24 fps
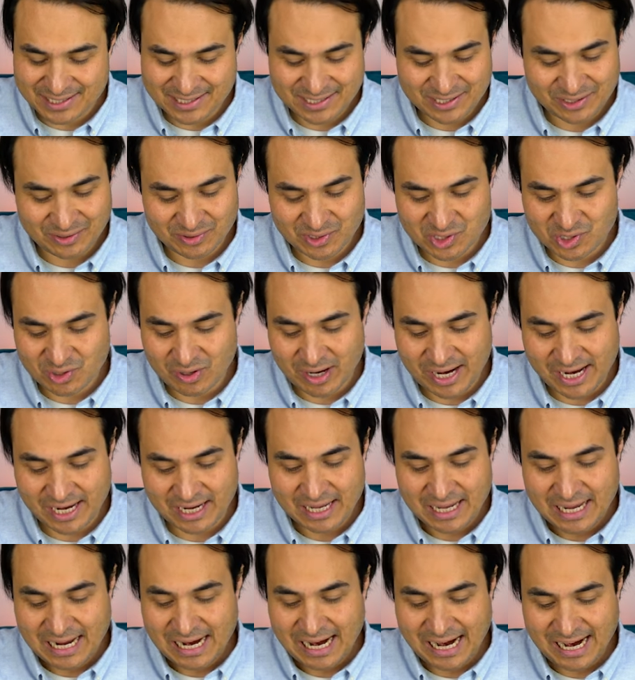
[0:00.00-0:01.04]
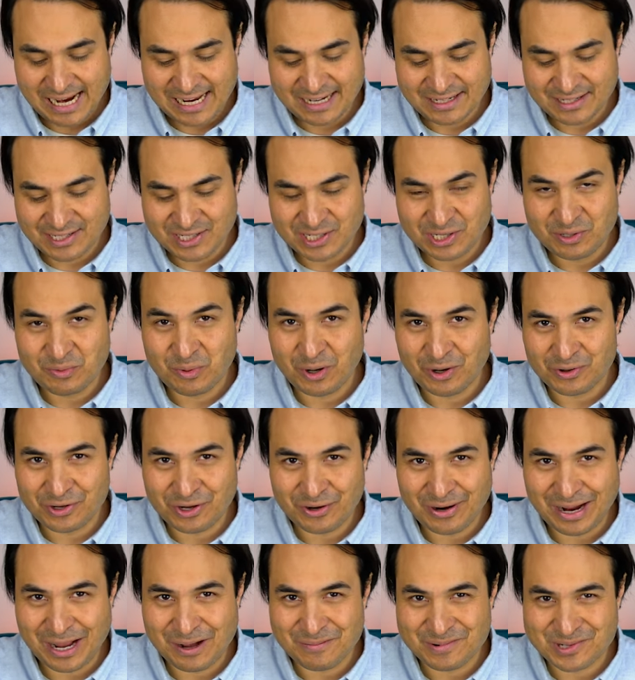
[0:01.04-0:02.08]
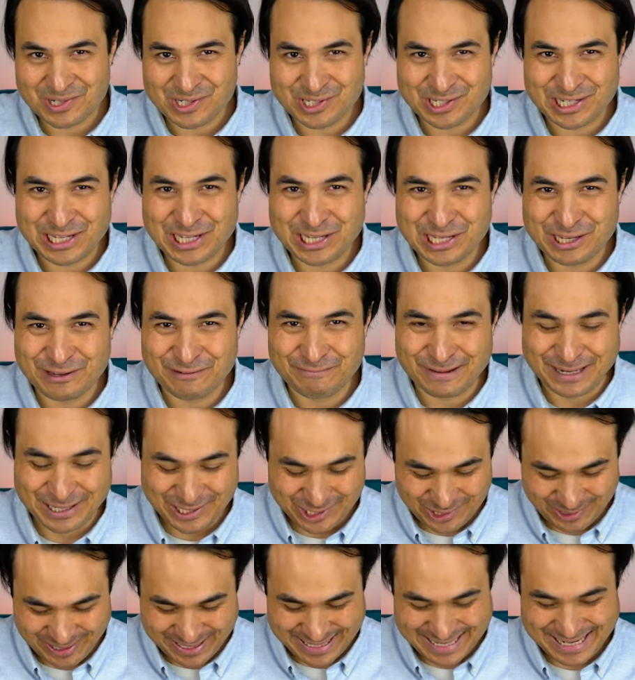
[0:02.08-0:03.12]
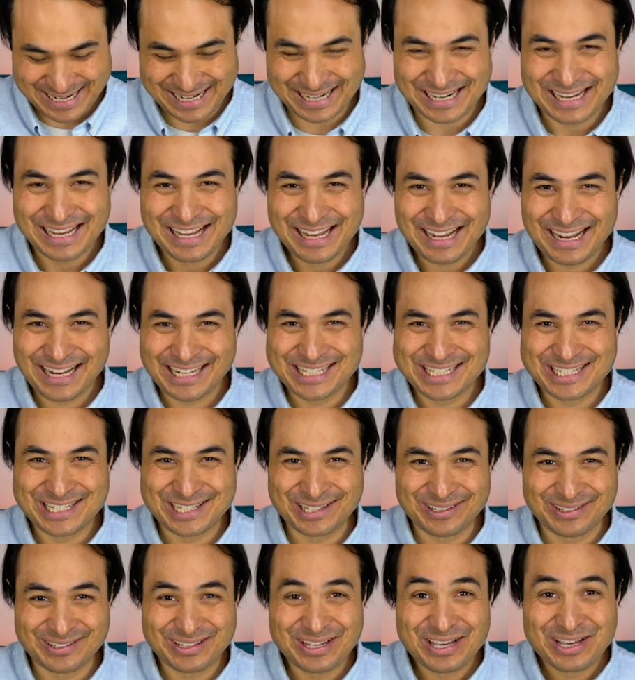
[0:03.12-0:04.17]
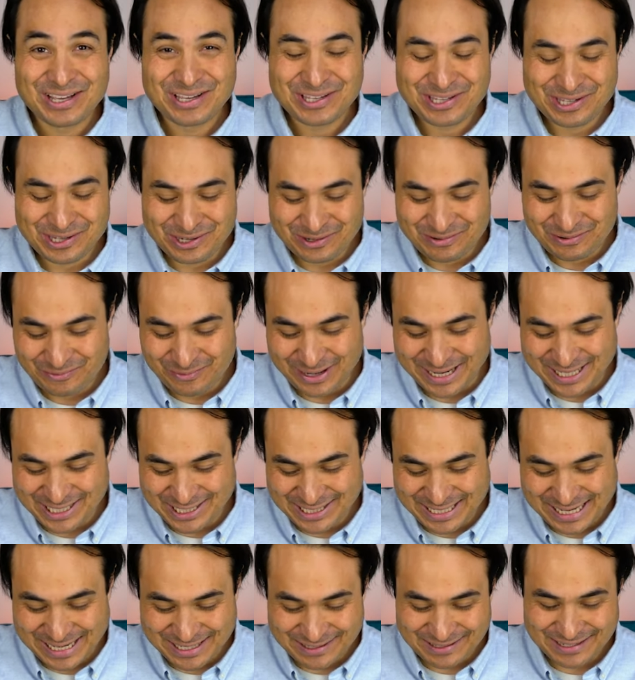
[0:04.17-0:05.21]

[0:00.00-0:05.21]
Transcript: steel tray, and you won't know how much tea you've been drinking until you reach the end